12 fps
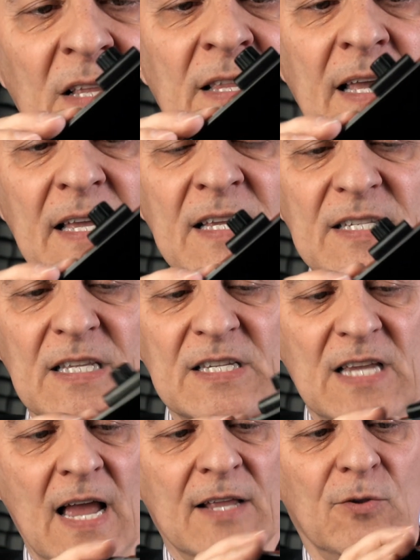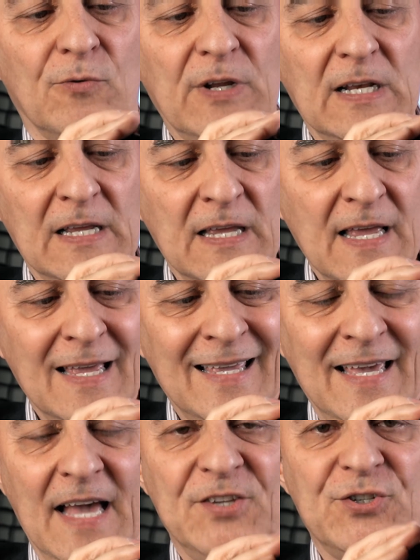that is designed to really
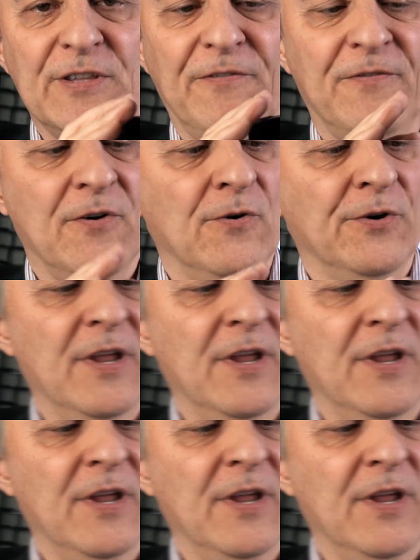catch the phone,